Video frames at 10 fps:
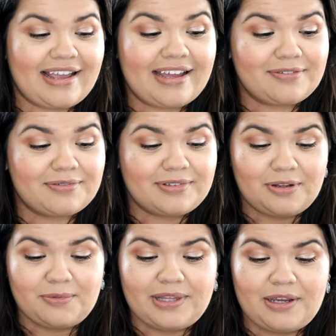I don't
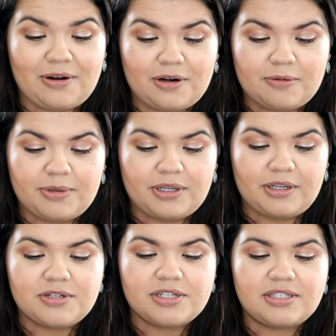know what they are, but
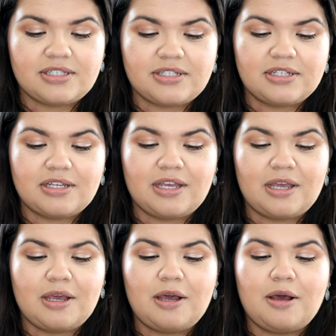you just
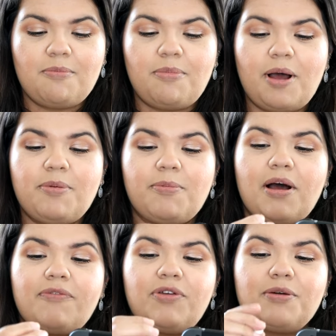pop them
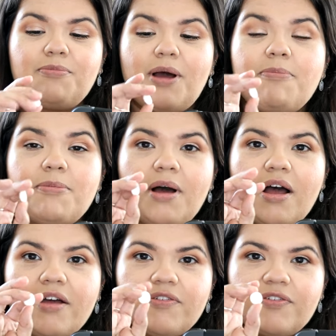off. You can pop them
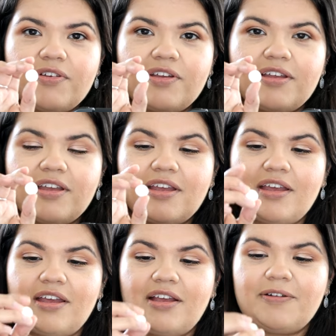off
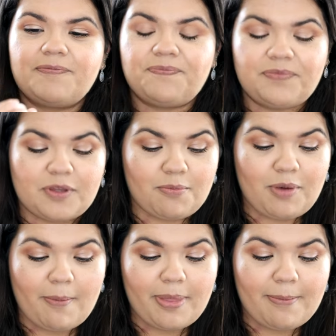and
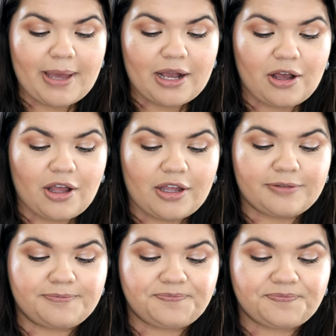pop them back
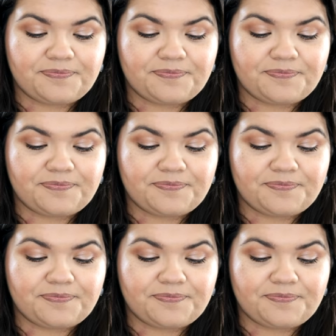on.